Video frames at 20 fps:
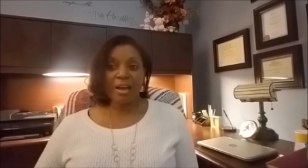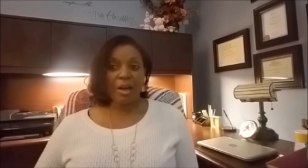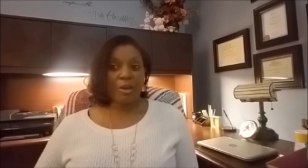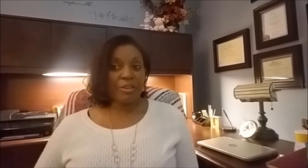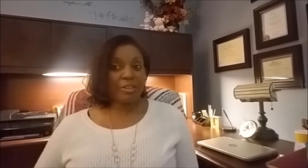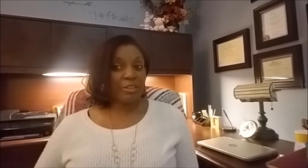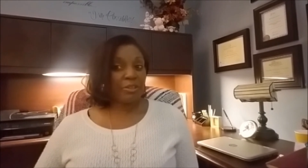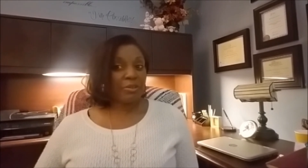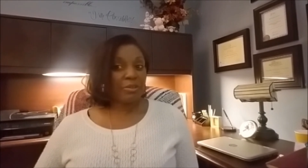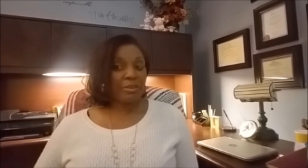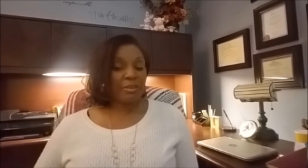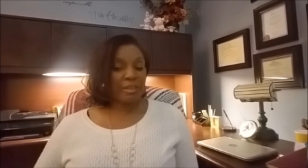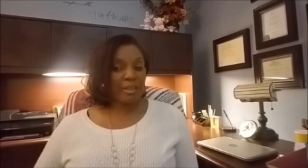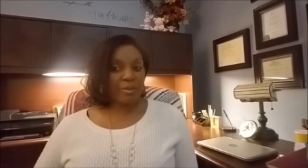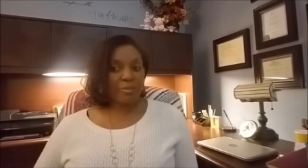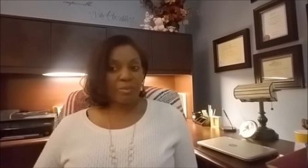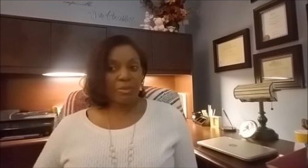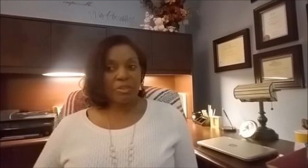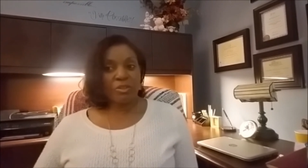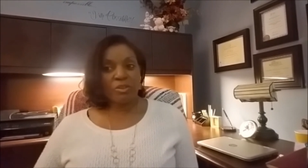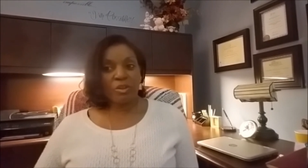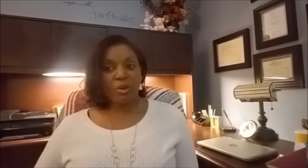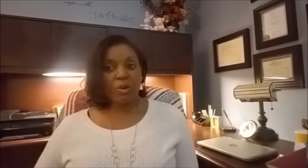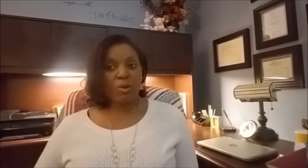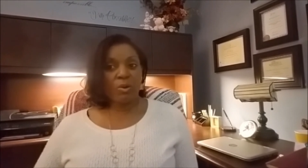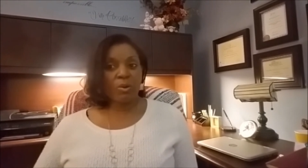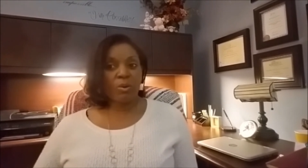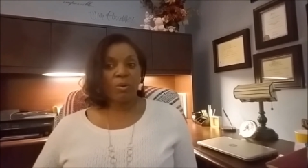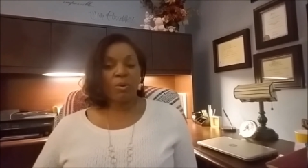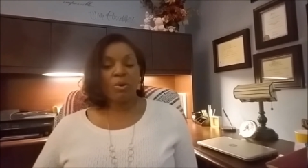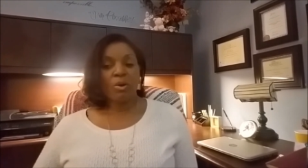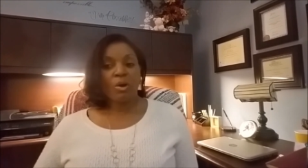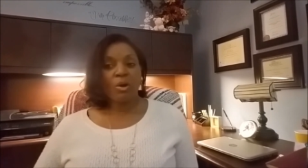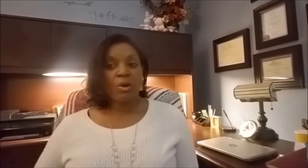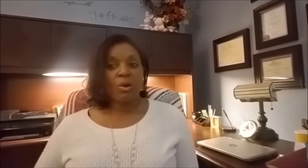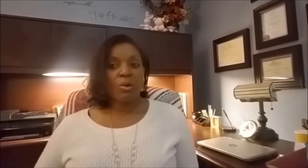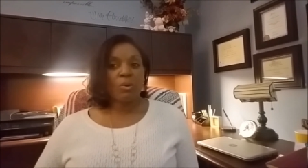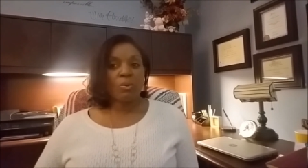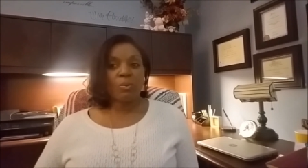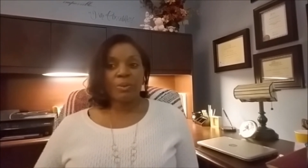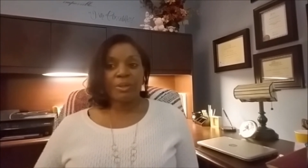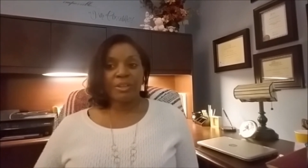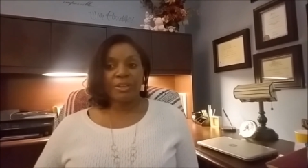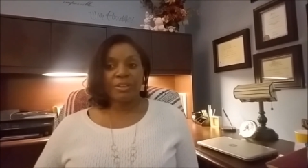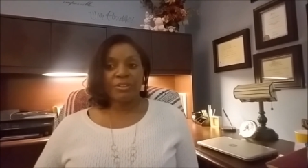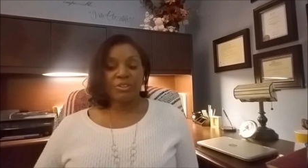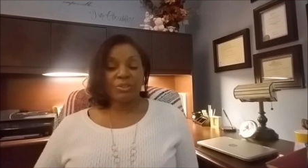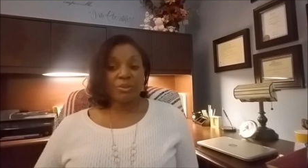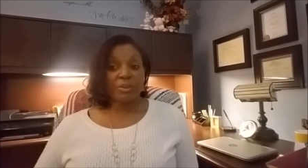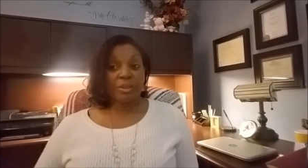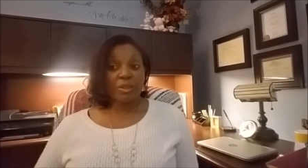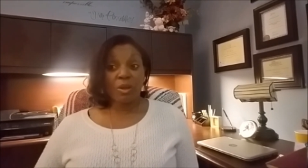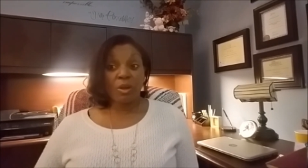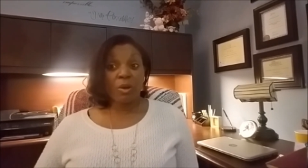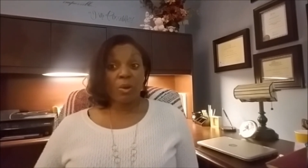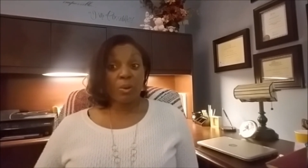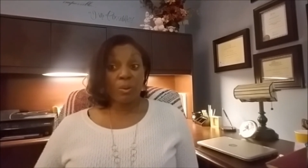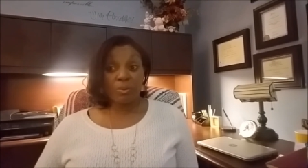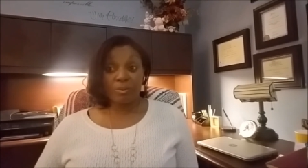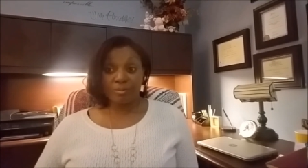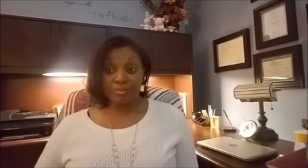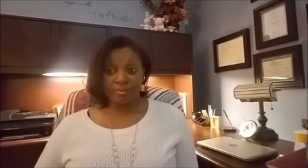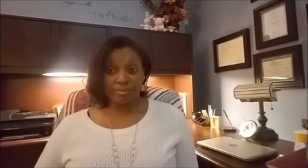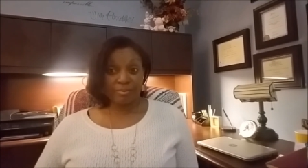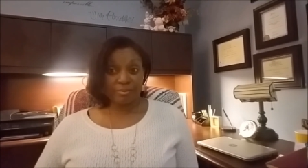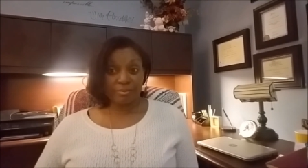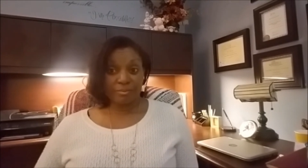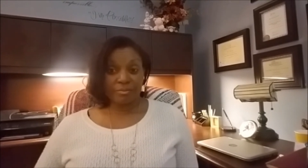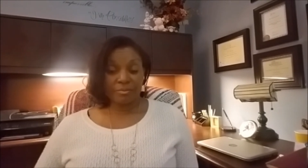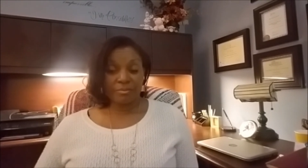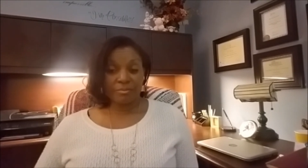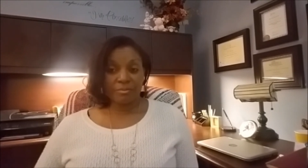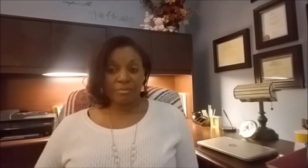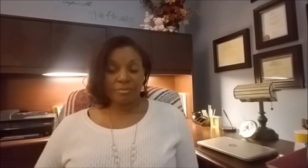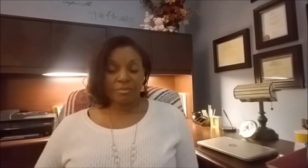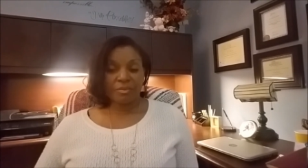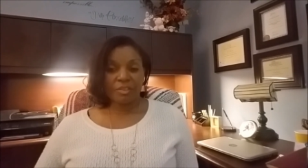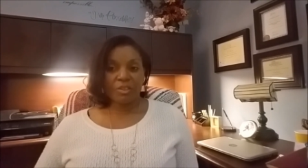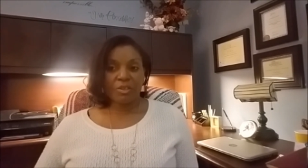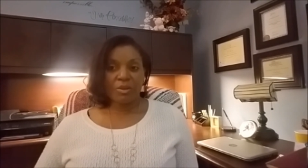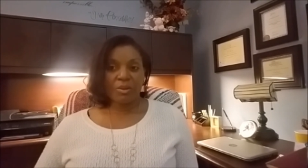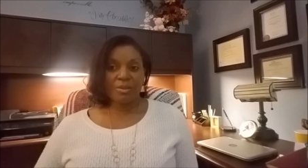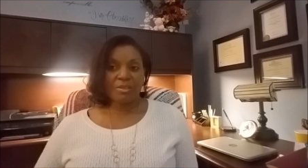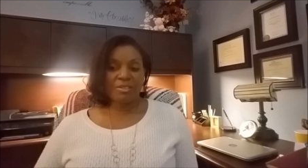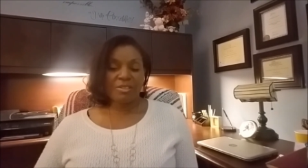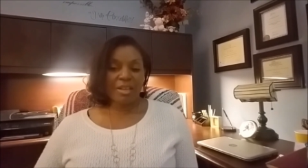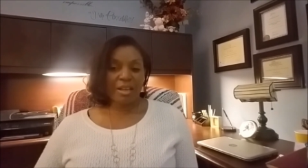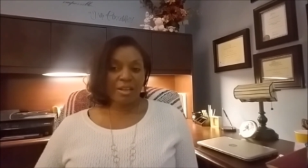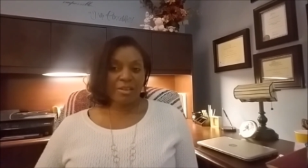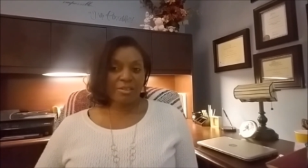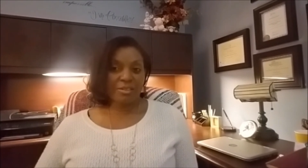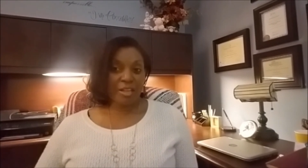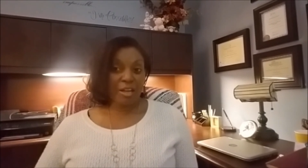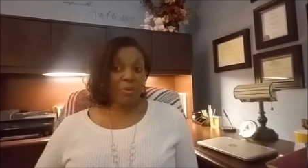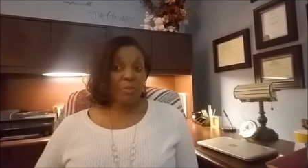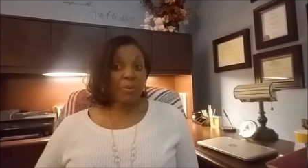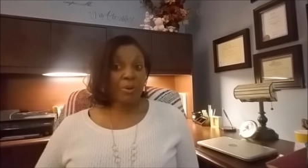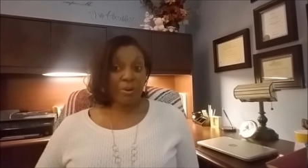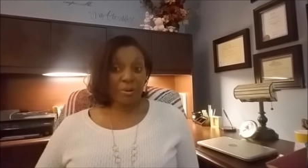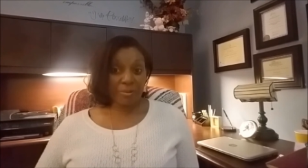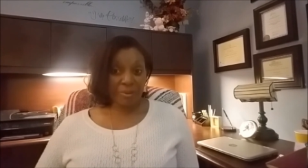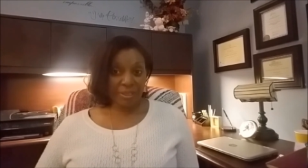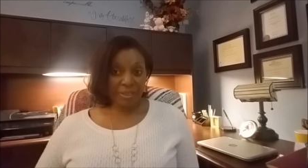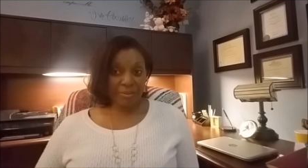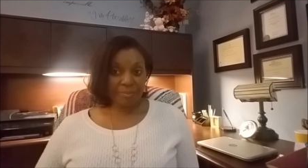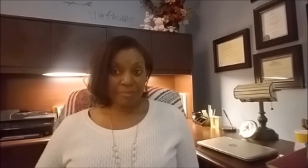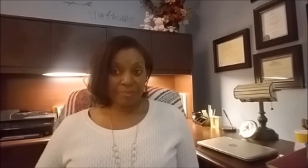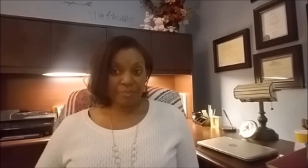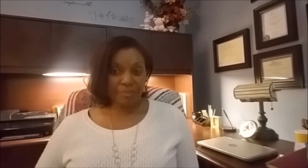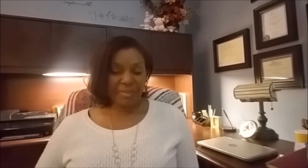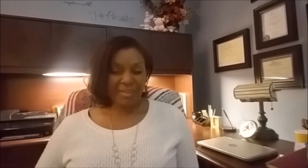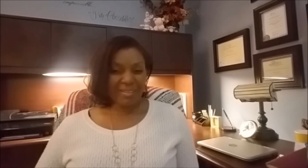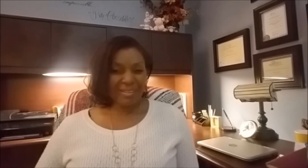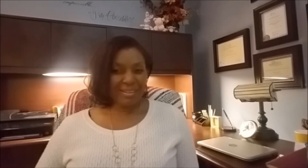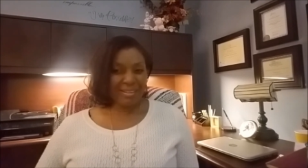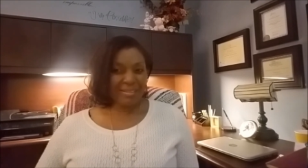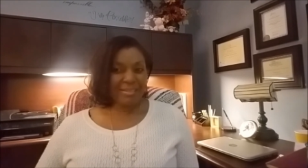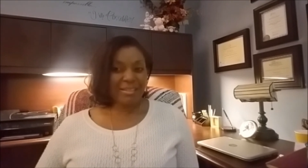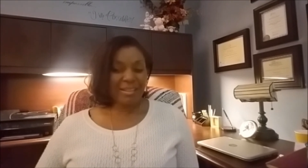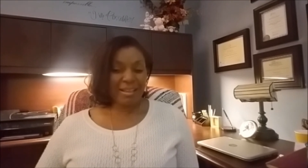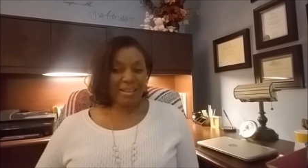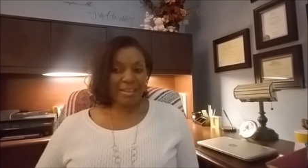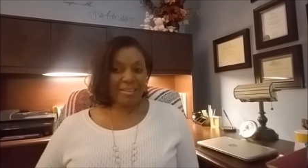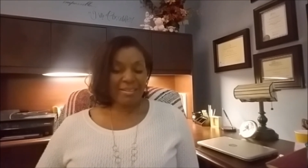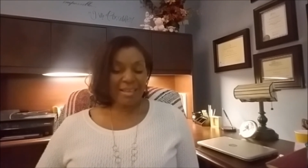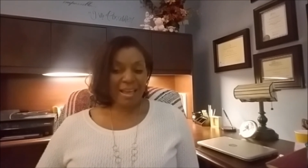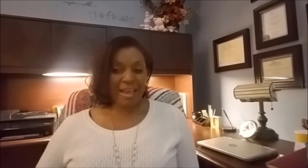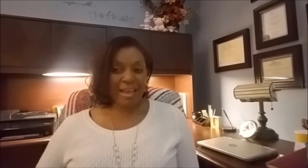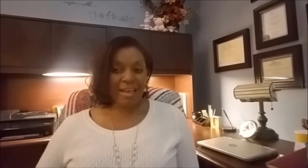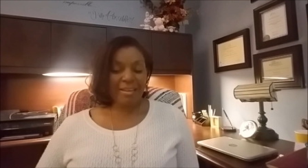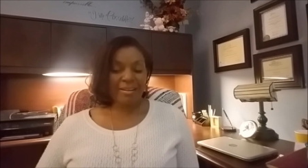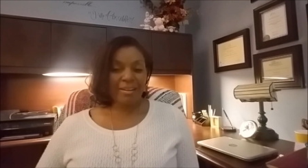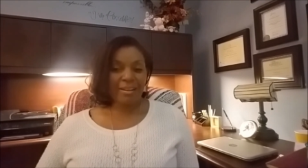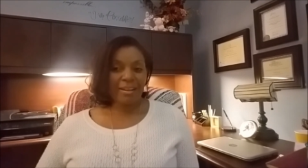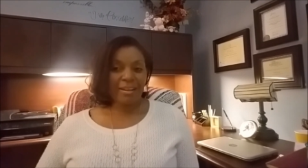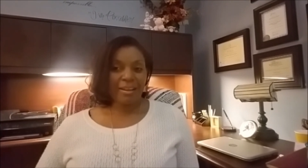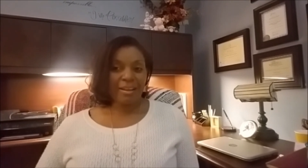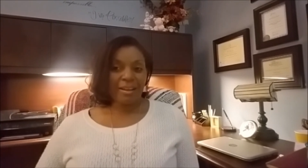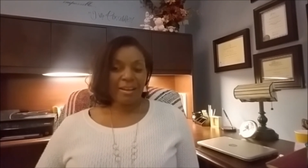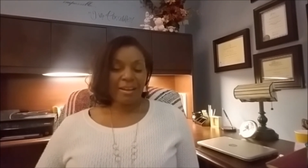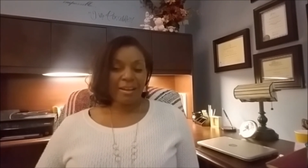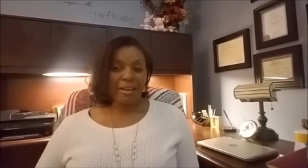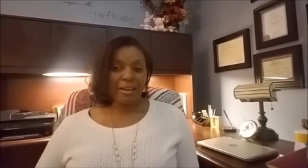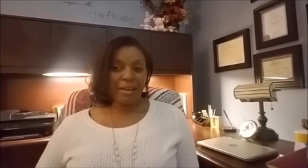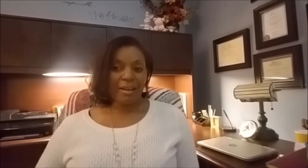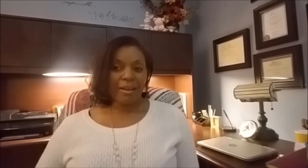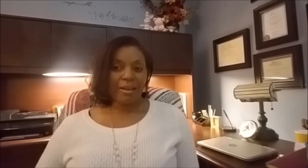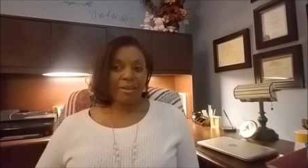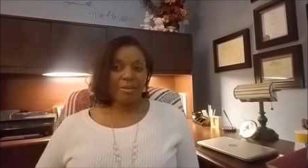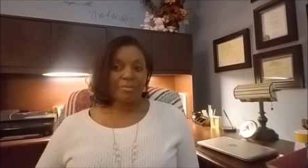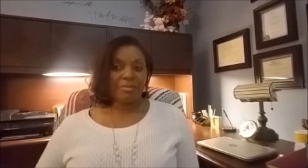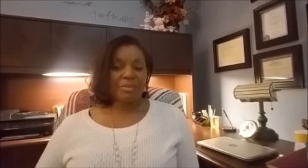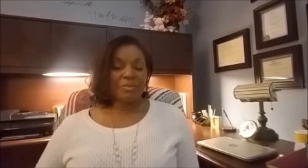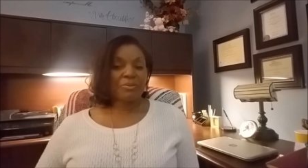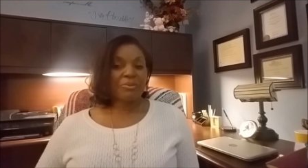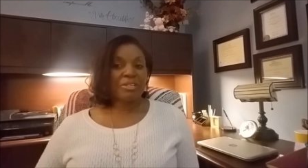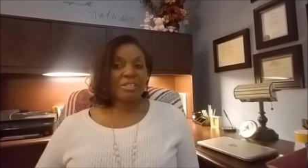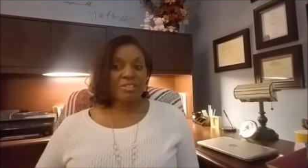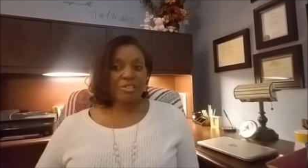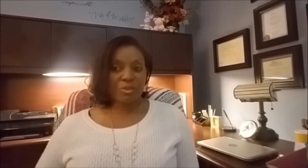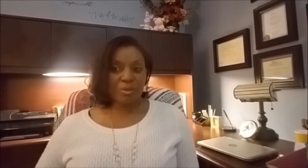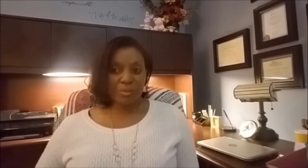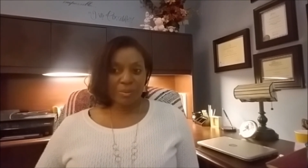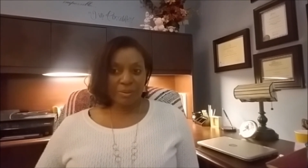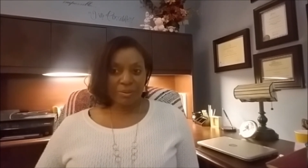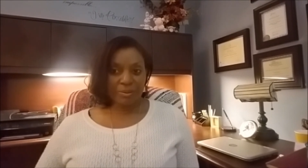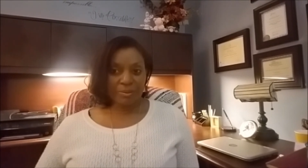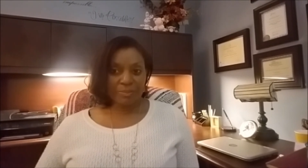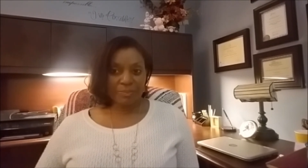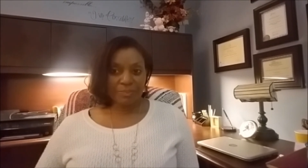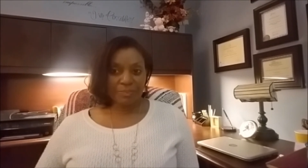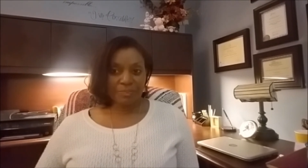to let me know when you get home, because I worry. Things like that. Reasonable.